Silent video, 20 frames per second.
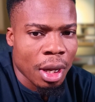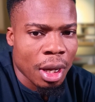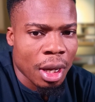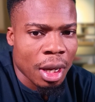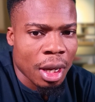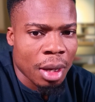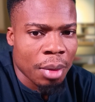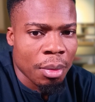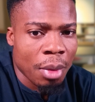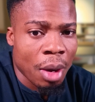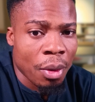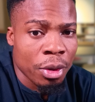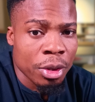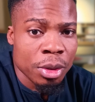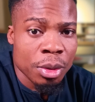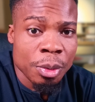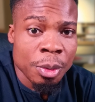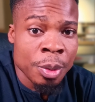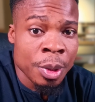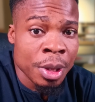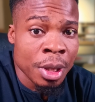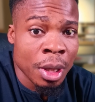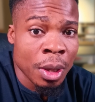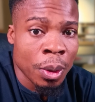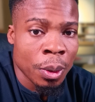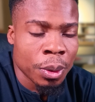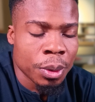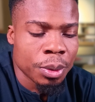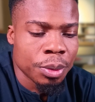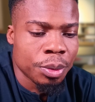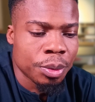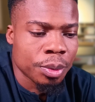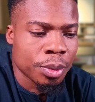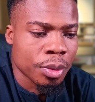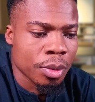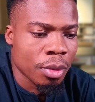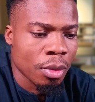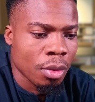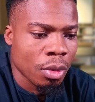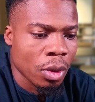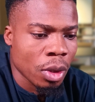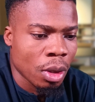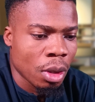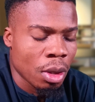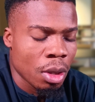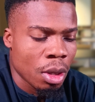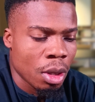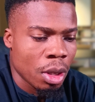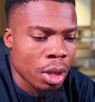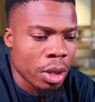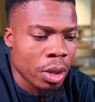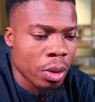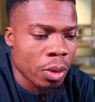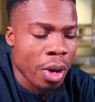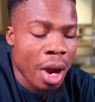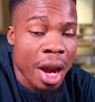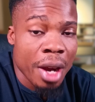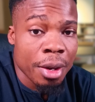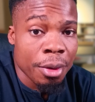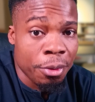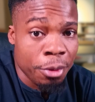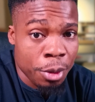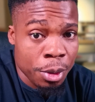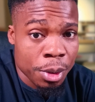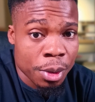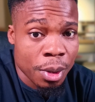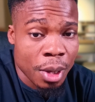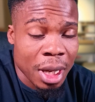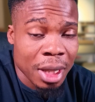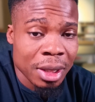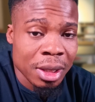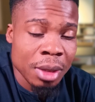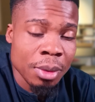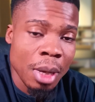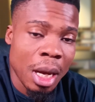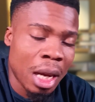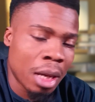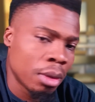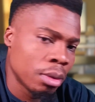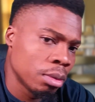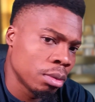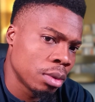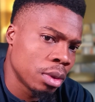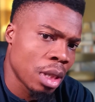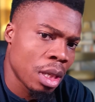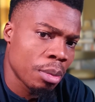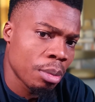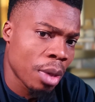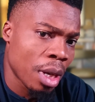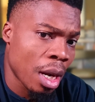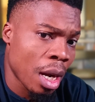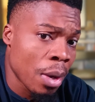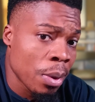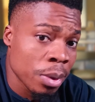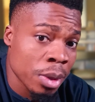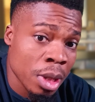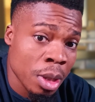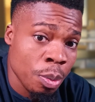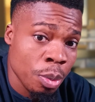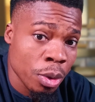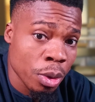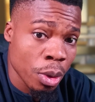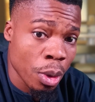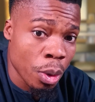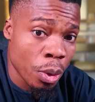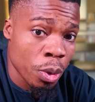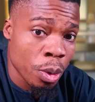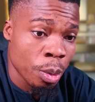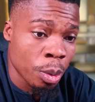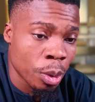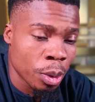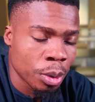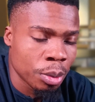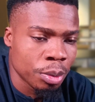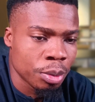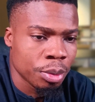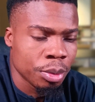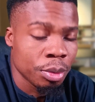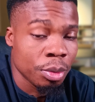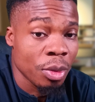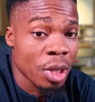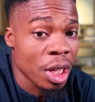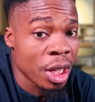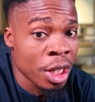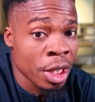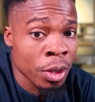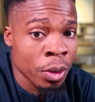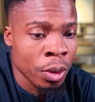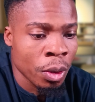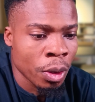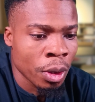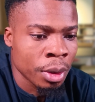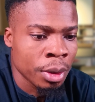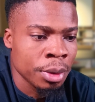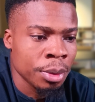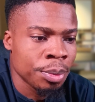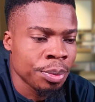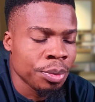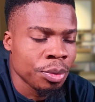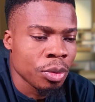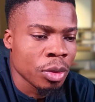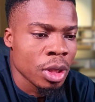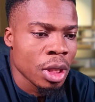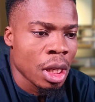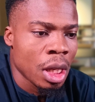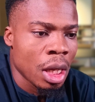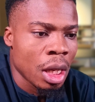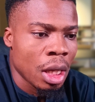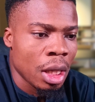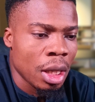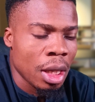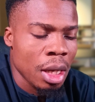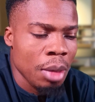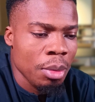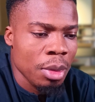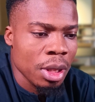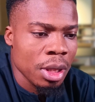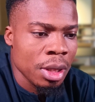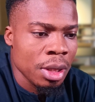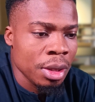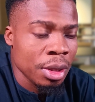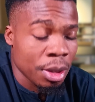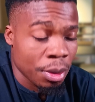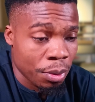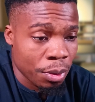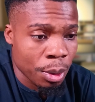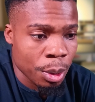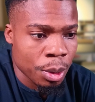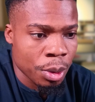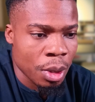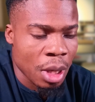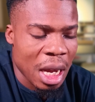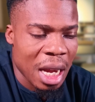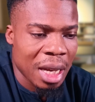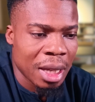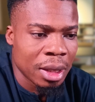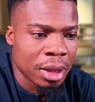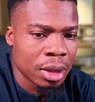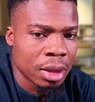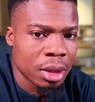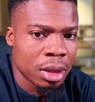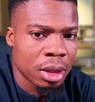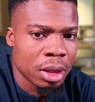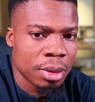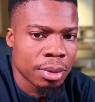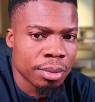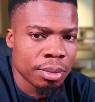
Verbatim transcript: um, I want to be alone. You know, I refused. I said, ah, Grandma, I will sleep in your room. Oh, grandma refused and